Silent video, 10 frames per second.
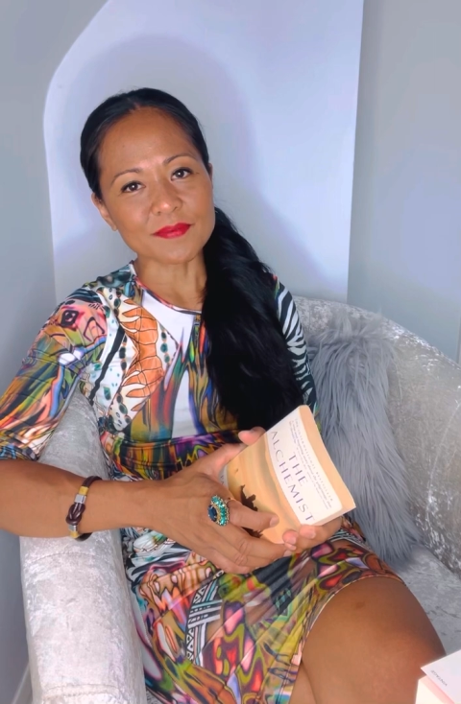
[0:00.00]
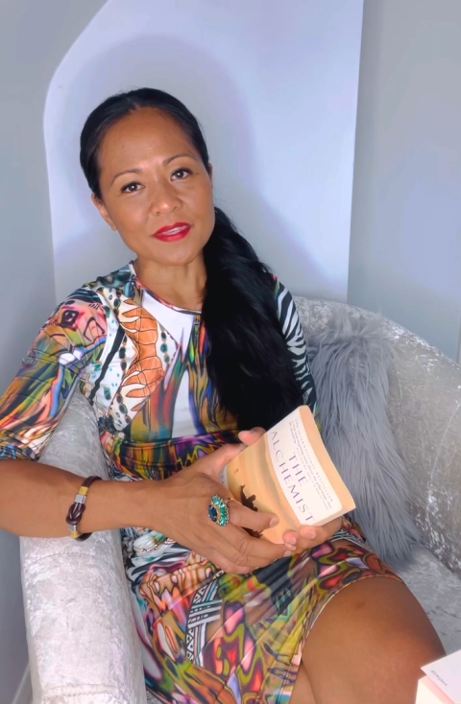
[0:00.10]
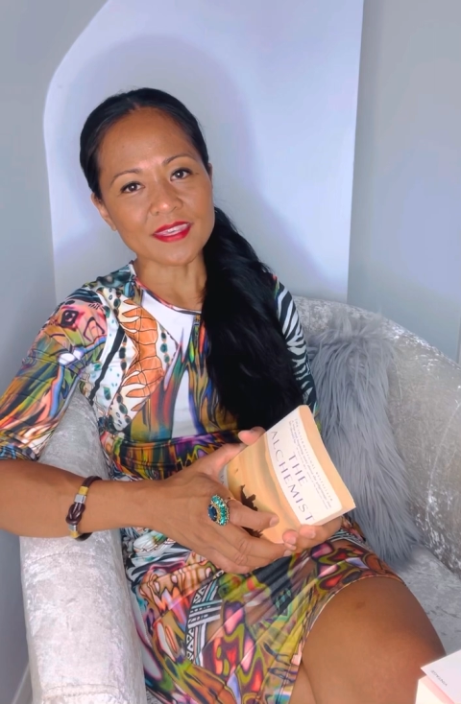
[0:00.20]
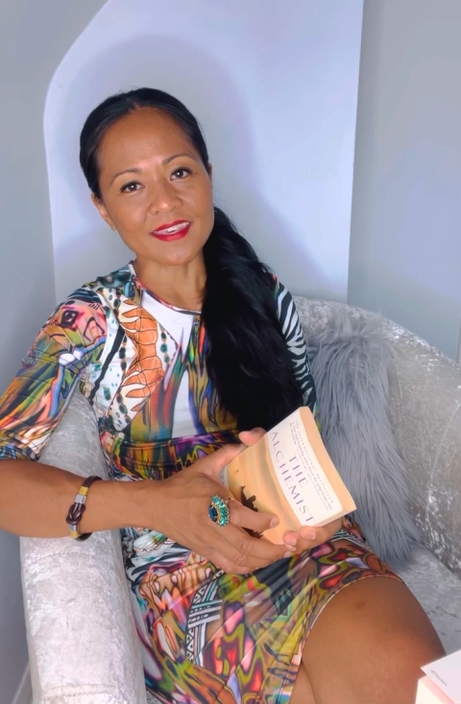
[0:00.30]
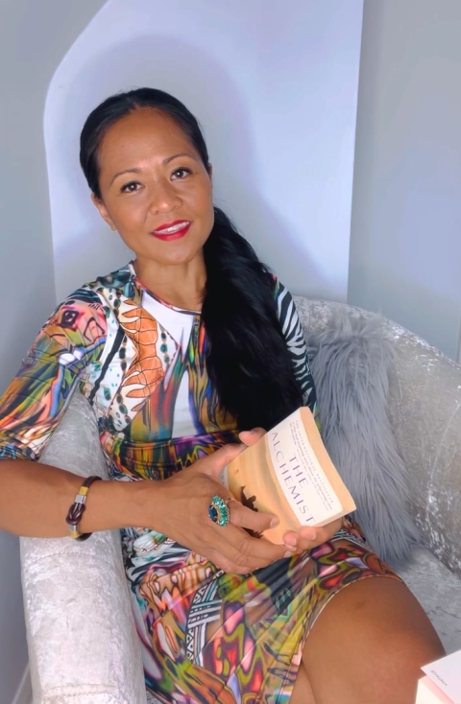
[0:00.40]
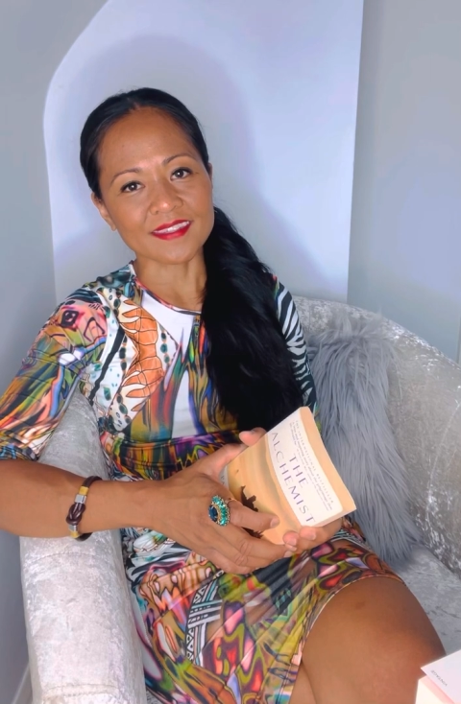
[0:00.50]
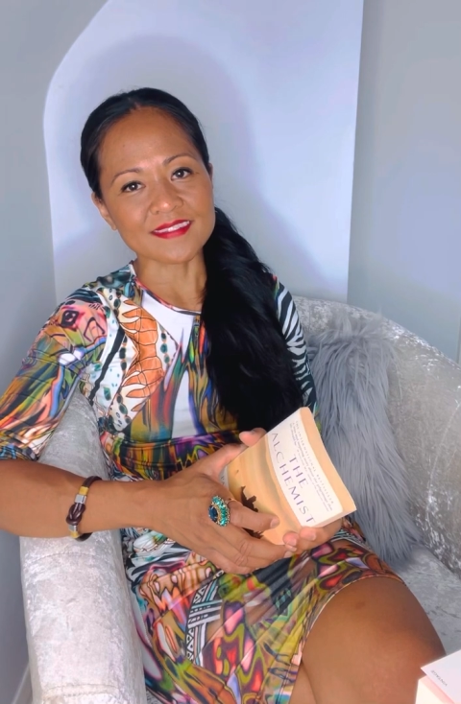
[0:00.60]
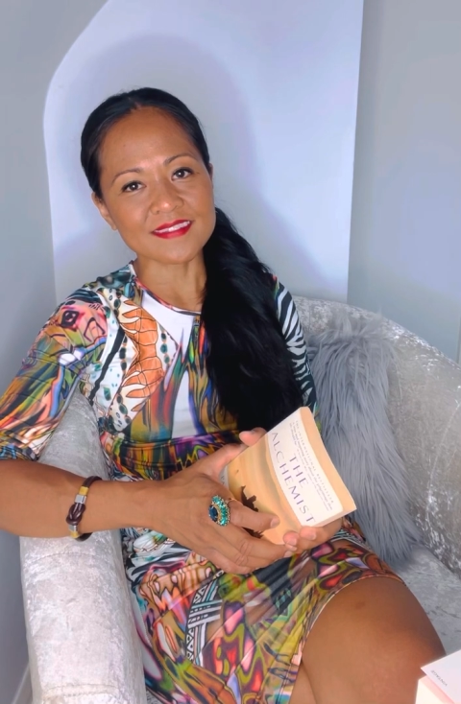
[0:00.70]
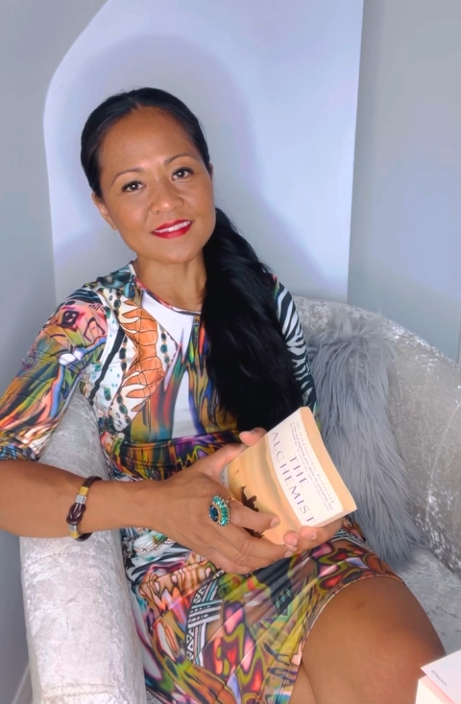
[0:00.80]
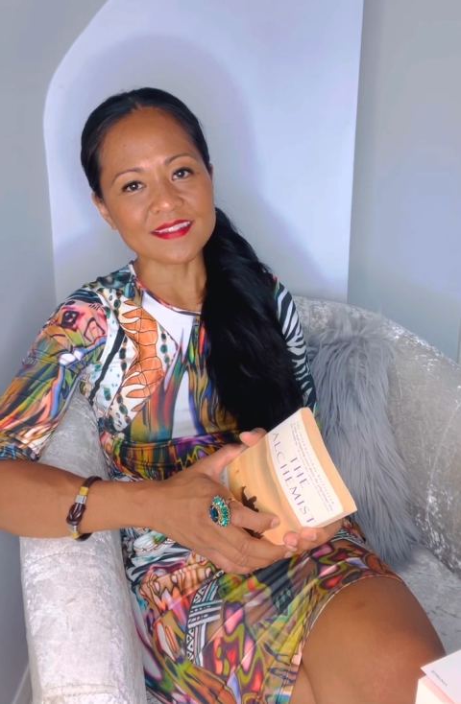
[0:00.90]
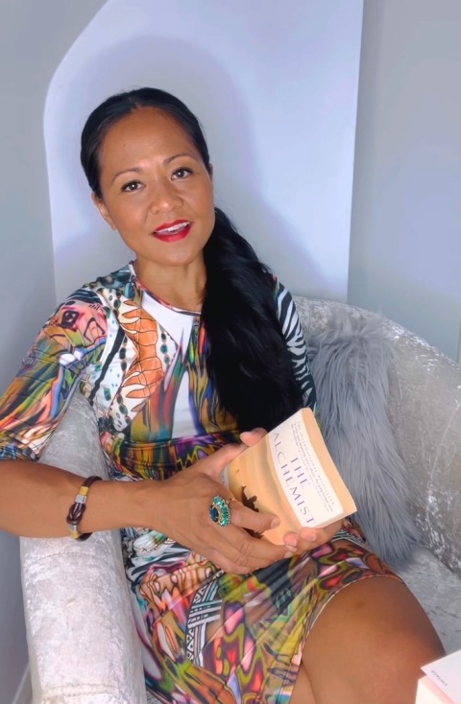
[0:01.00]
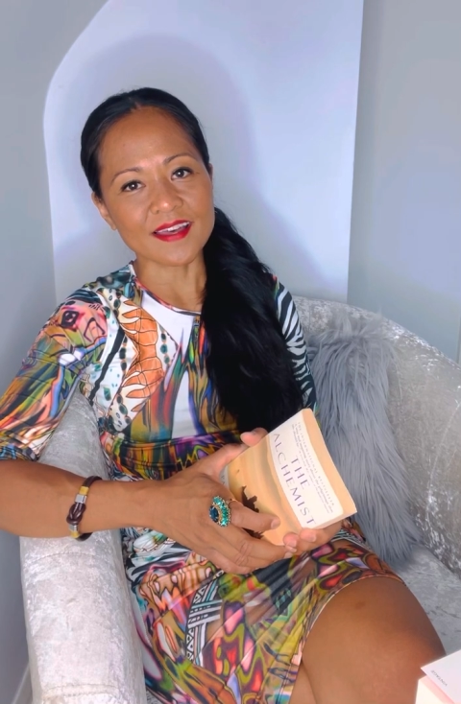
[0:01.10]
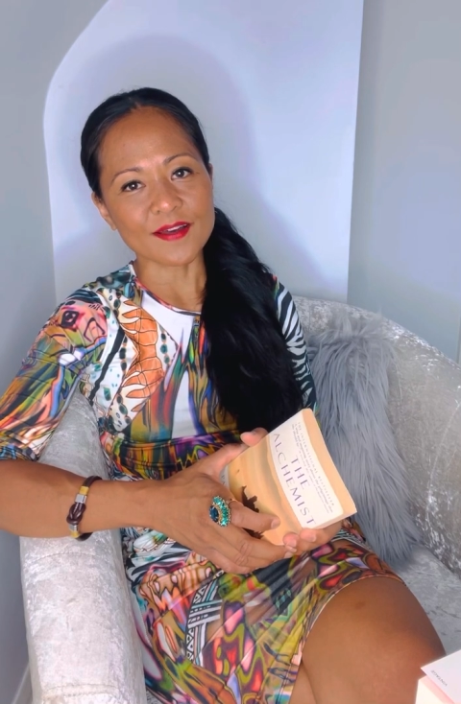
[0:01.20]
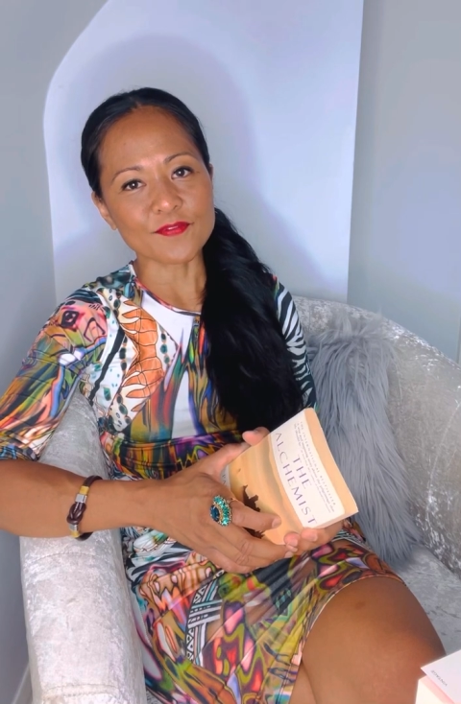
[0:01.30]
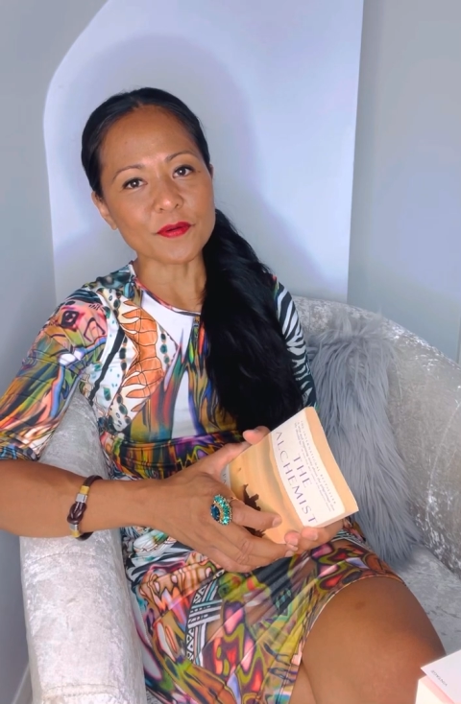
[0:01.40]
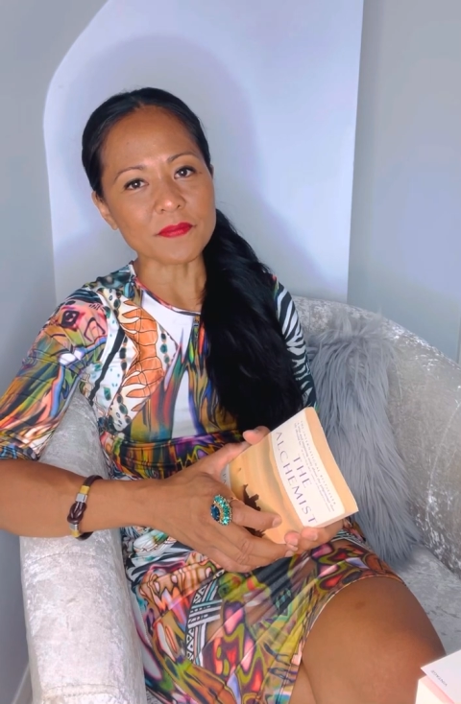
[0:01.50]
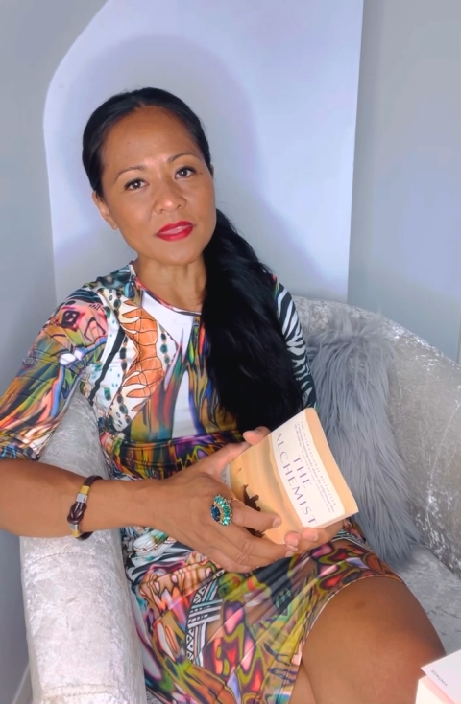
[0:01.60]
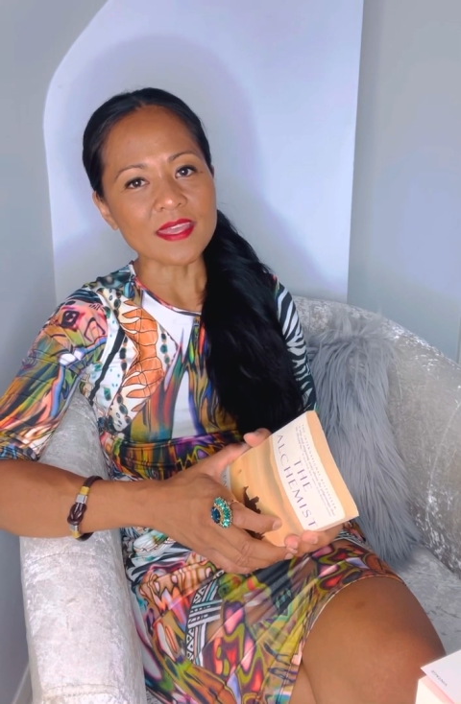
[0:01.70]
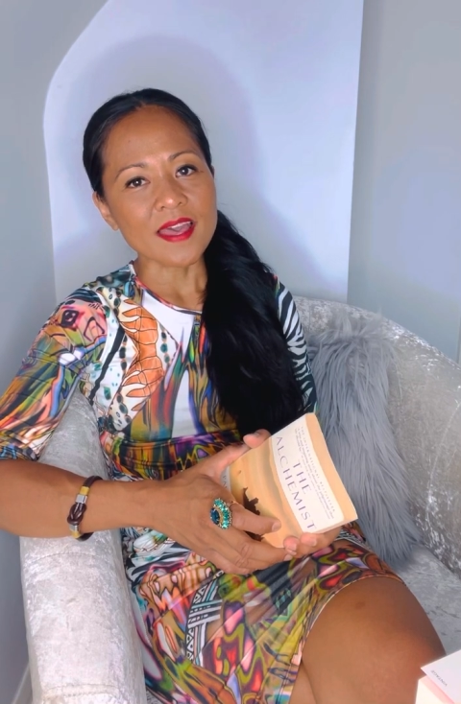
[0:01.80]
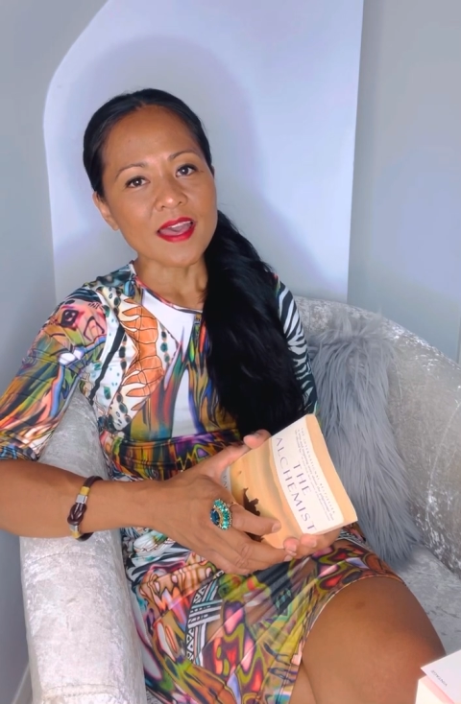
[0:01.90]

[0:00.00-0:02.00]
because for me,